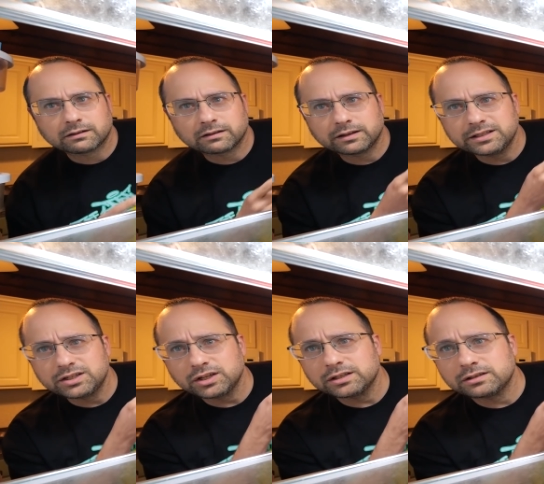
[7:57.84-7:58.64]
The
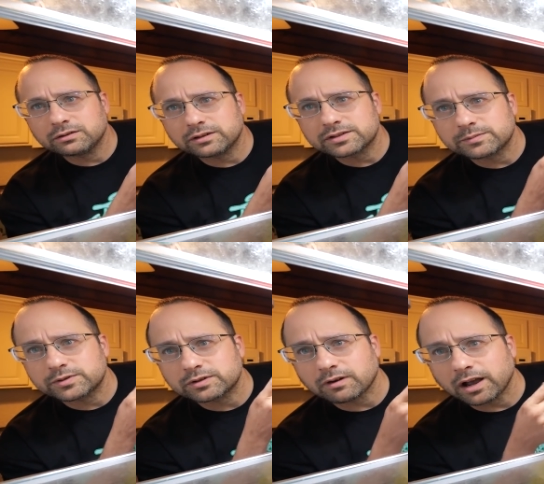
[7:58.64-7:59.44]
least you could do is
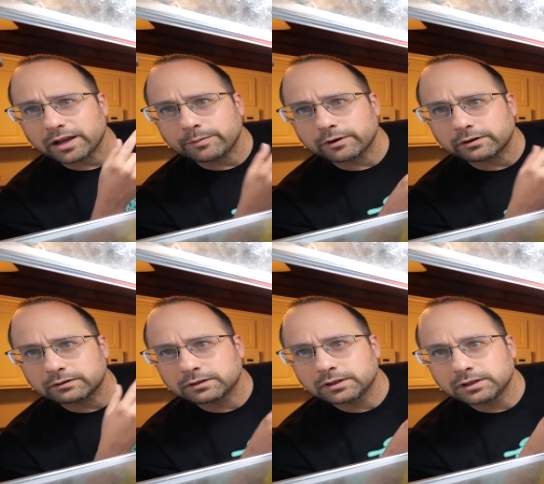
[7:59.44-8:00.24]
subscribe or
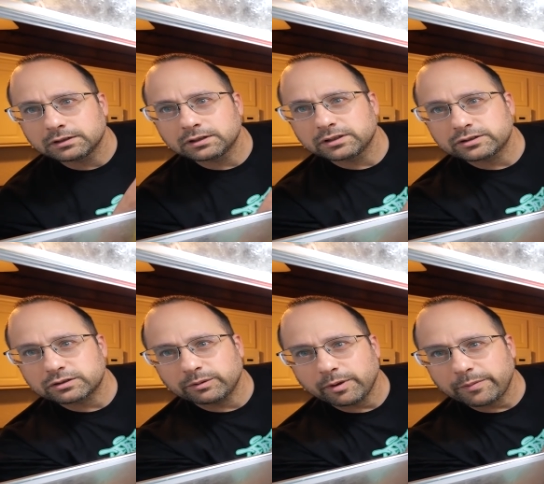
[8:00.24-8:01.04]

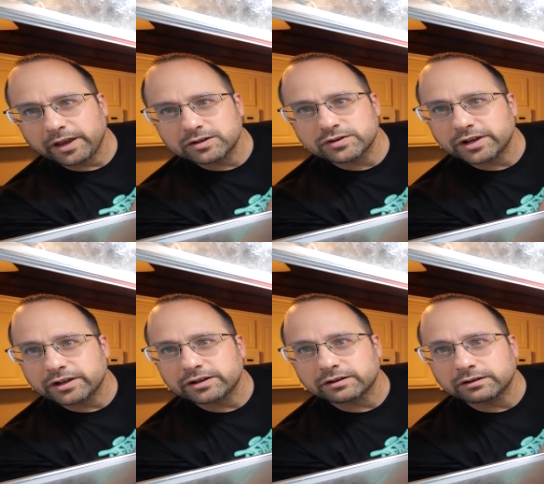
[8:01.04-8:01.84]
join my
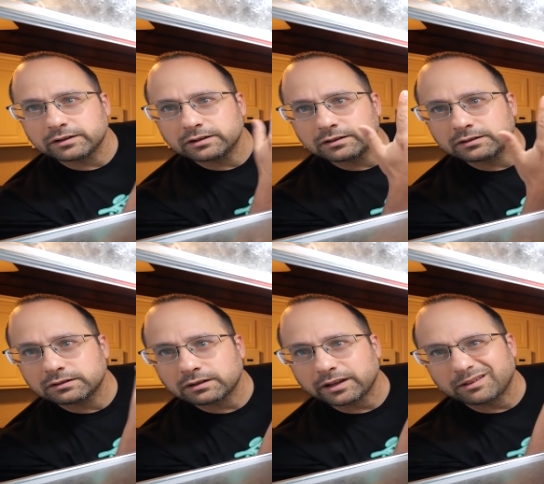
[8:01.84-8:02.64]
Patreon or
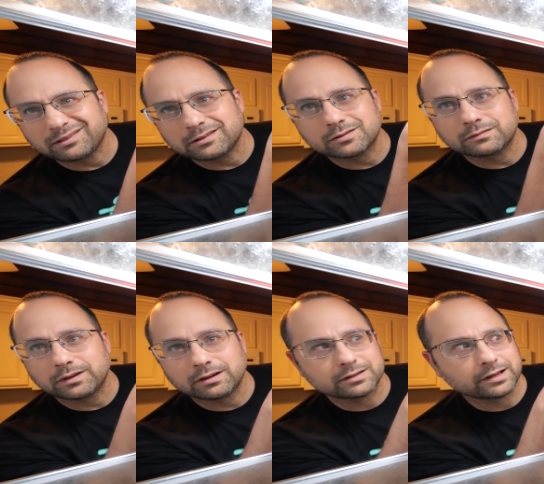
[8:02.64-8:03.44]
like just
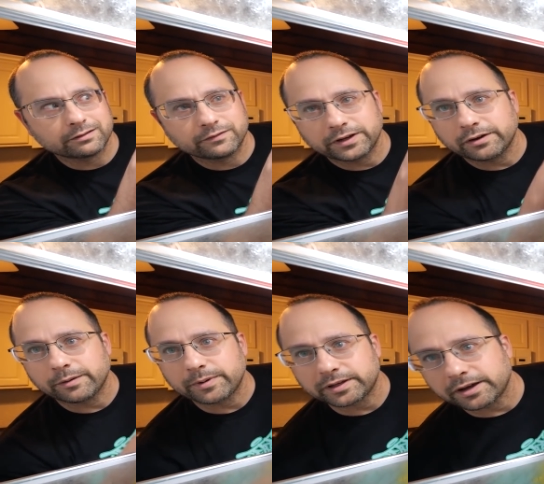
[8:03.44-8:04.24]
here's another video
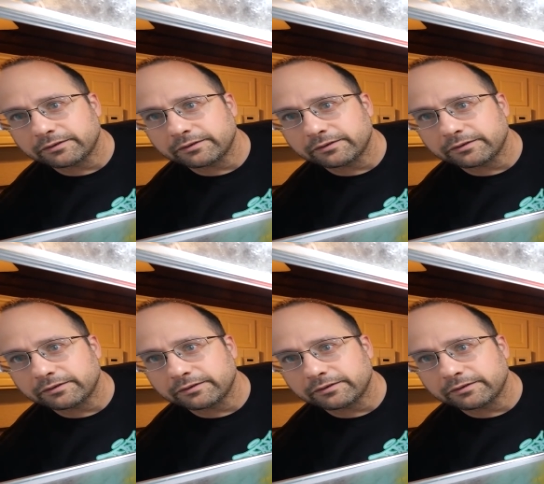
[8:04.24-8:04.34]
I picked